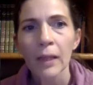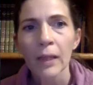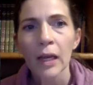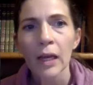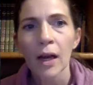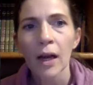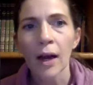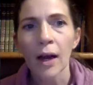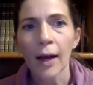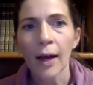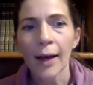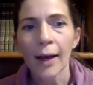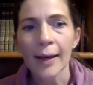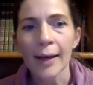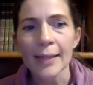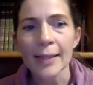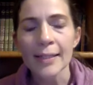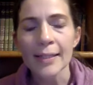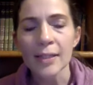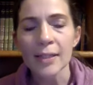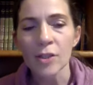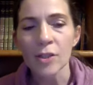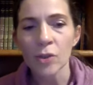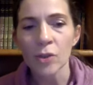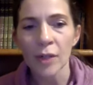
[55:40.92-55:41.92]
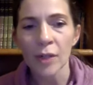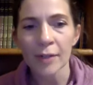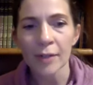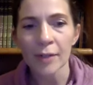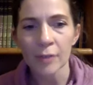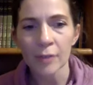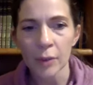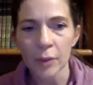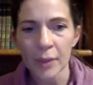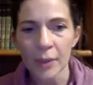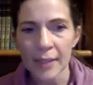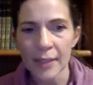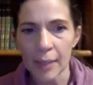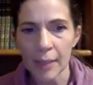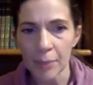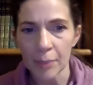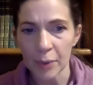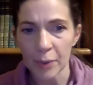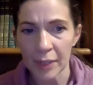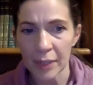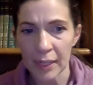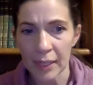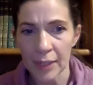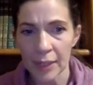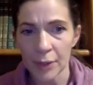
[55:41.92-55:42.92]
It's the story of Louis
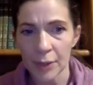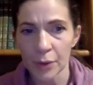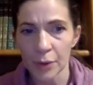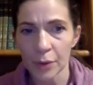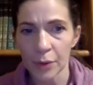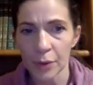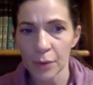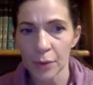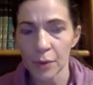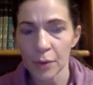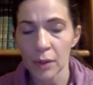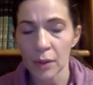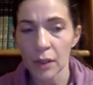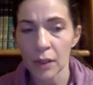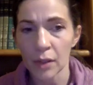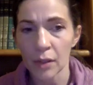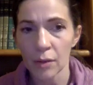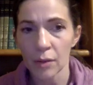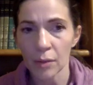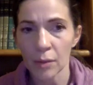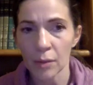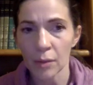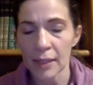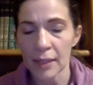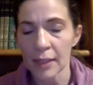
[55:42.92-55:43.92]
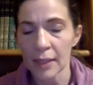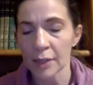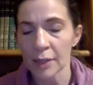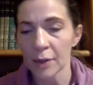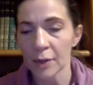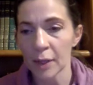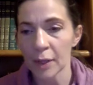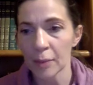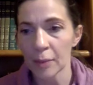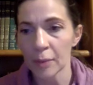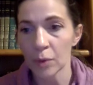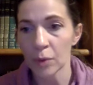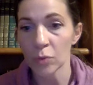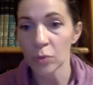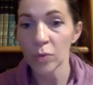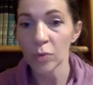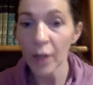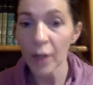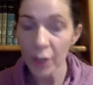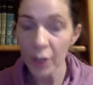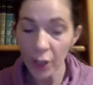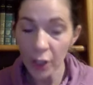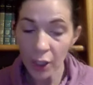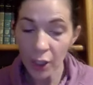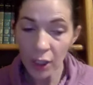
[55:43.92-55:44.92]
Zamperini, who was an incredible
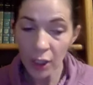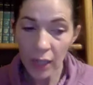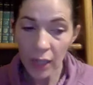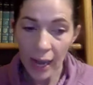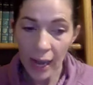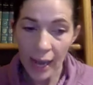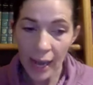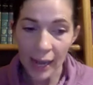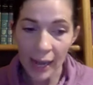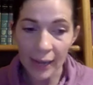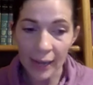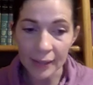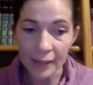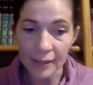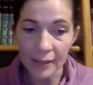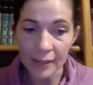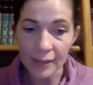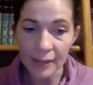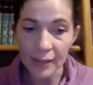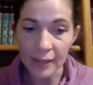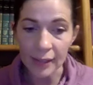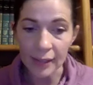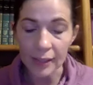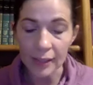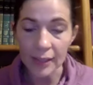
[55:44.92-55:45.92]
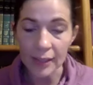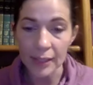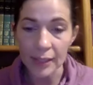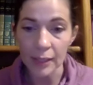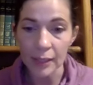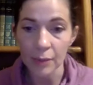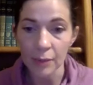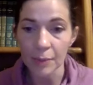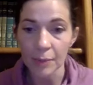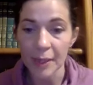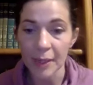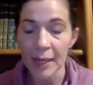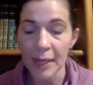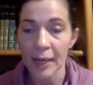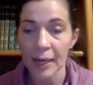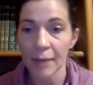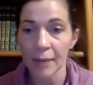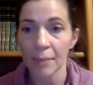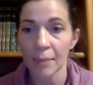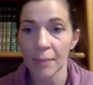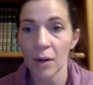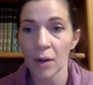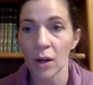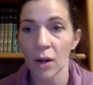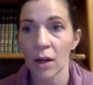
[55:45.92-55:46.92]
runner, and then he
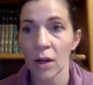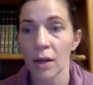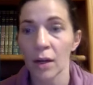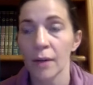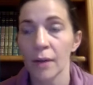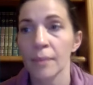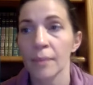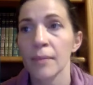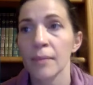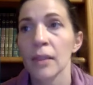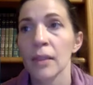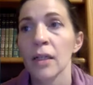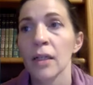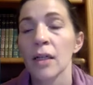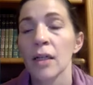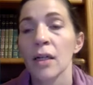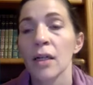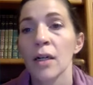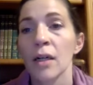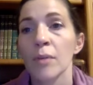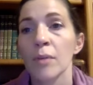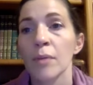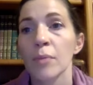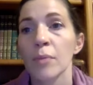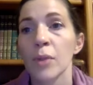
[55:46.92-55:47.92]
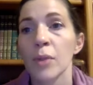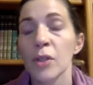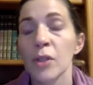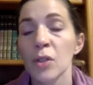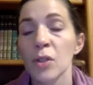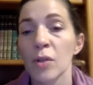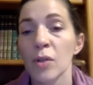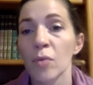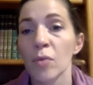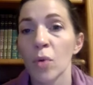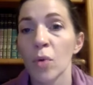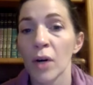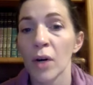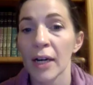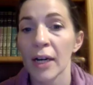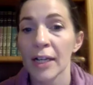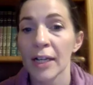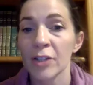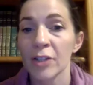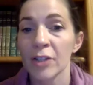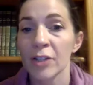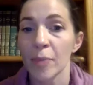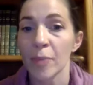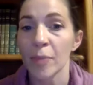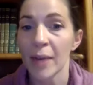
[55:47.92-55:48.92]
became a prisoner of war
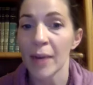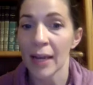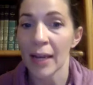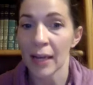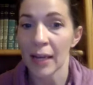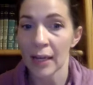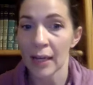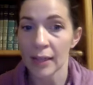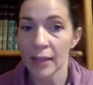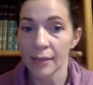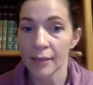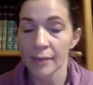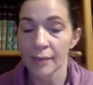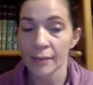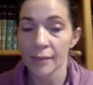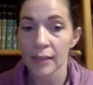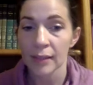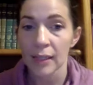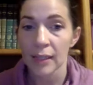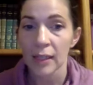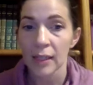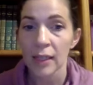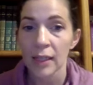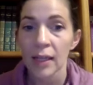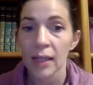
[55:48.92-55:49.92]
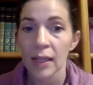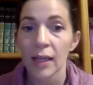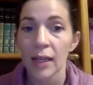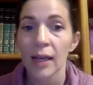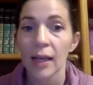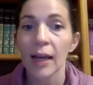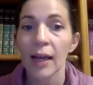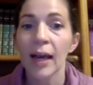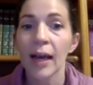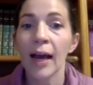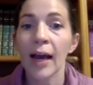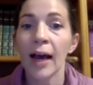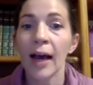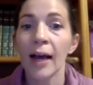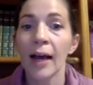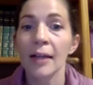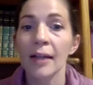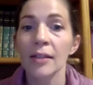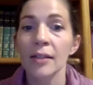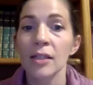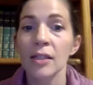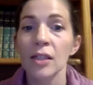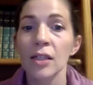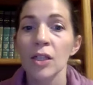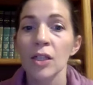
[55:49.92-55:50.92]
in Japan.
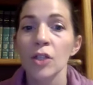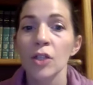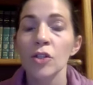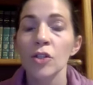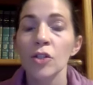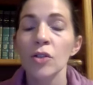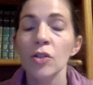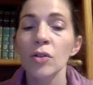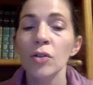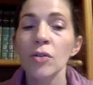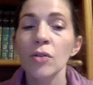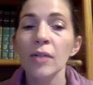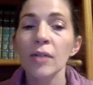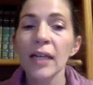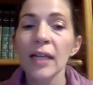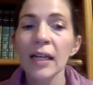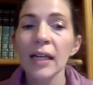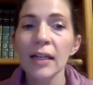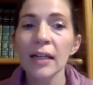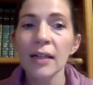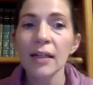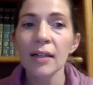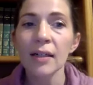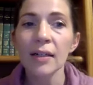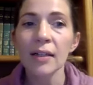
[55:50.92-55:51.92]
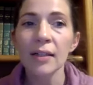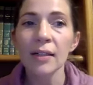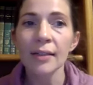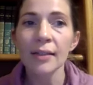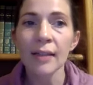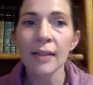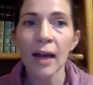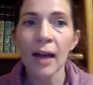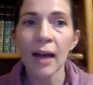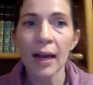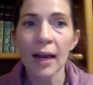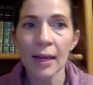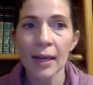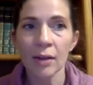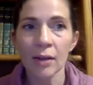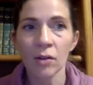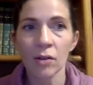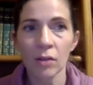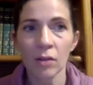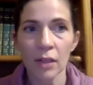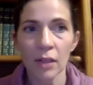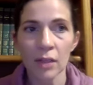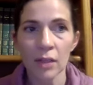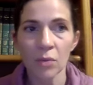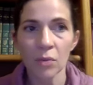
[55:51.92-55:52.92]
And so you get that
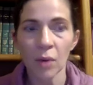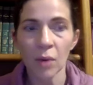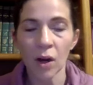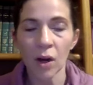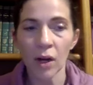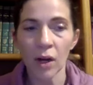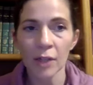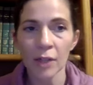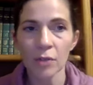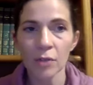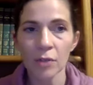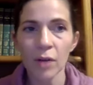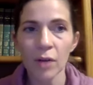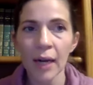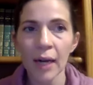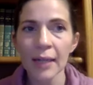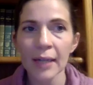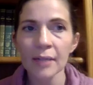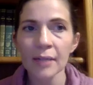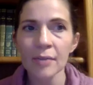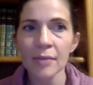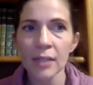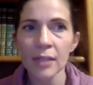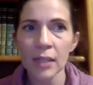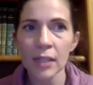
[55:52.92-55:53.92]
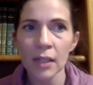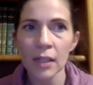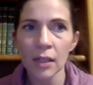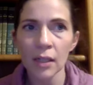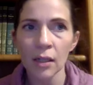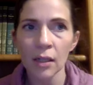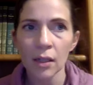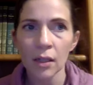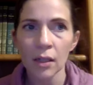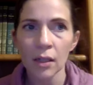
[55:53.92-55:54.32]
angle as well, and you kind of see